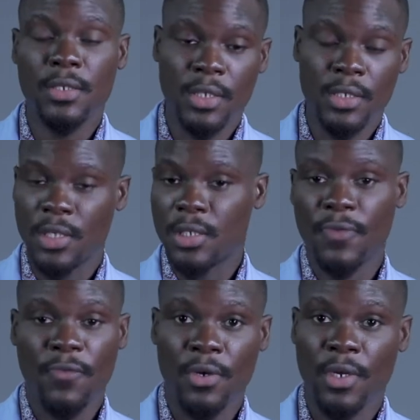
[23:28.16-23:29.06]
needs its
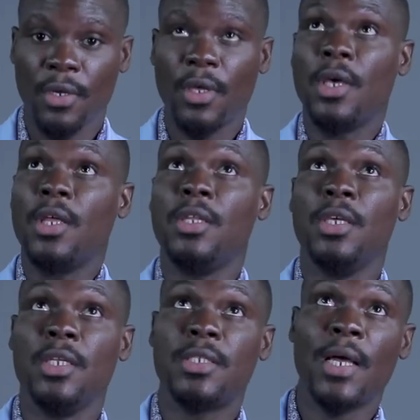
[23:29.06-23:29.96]
funding. The
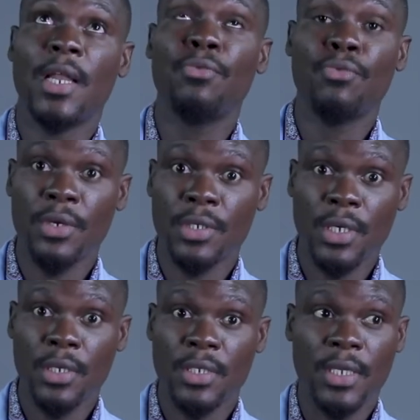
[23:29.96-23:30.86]
Italian
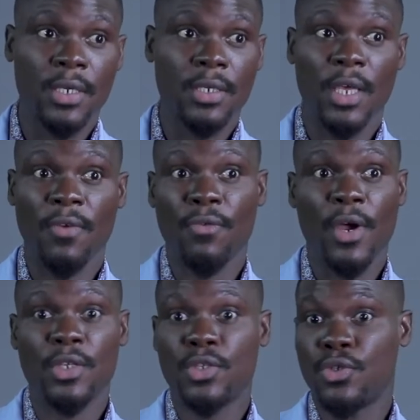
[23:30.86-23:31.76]
Renaissance that gave
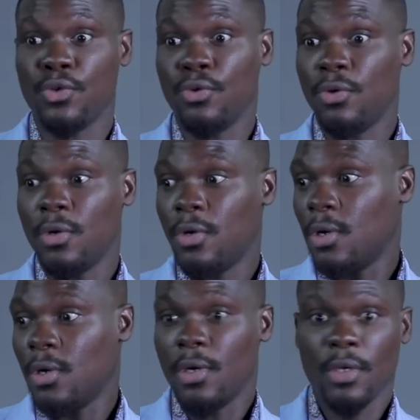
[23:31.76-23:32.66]
rise to,
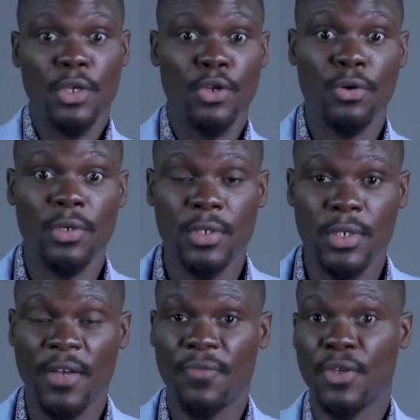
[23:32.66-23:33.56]
you know,
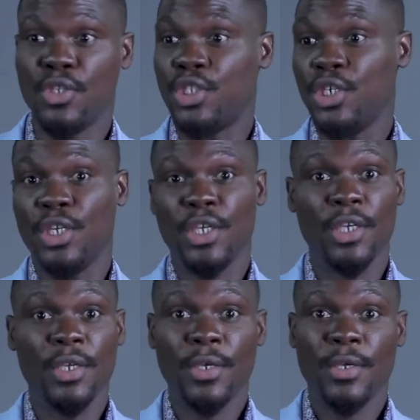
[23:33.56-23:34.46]
Da
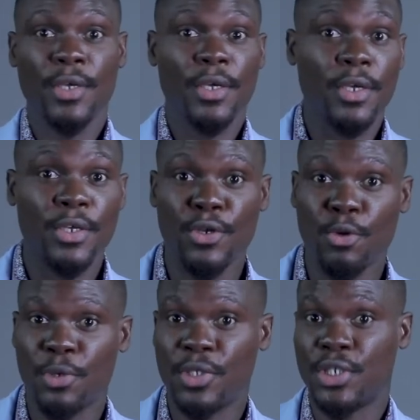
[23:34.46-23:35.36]
Vinci, you know,
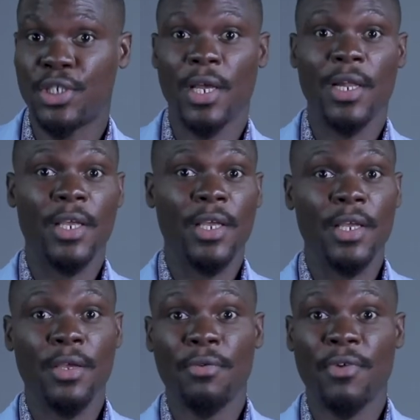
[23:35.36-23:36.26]

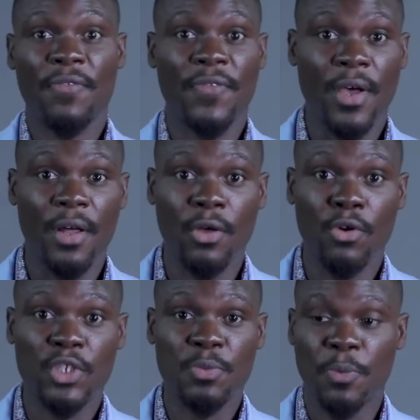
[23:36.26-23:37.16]
Botticelli, Raphael,
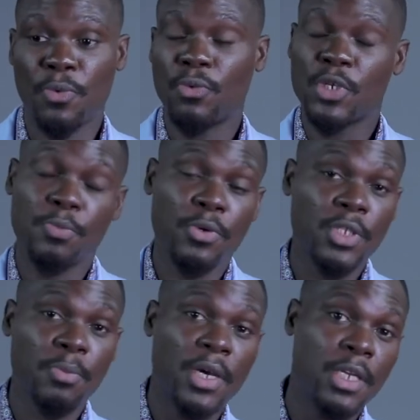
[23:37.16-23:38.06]
all these people, was
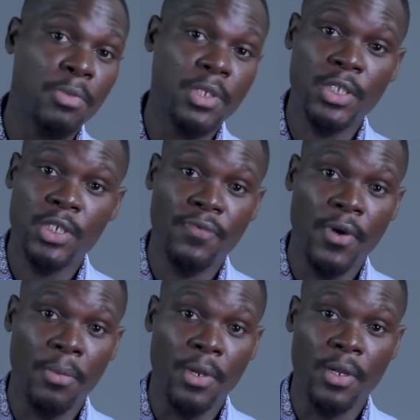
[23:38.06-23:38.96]
sponsored by the Medici
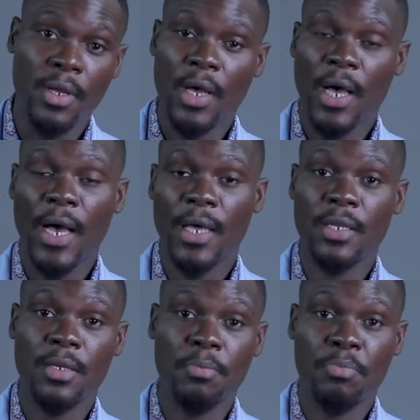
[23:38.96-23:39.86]
family
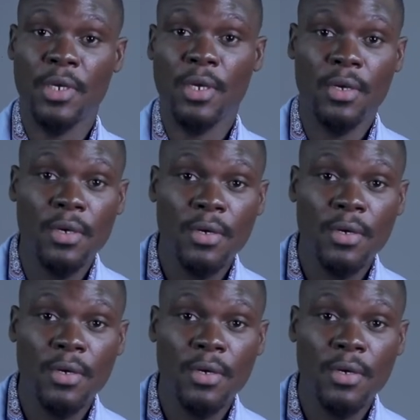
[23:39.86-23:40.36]
and the big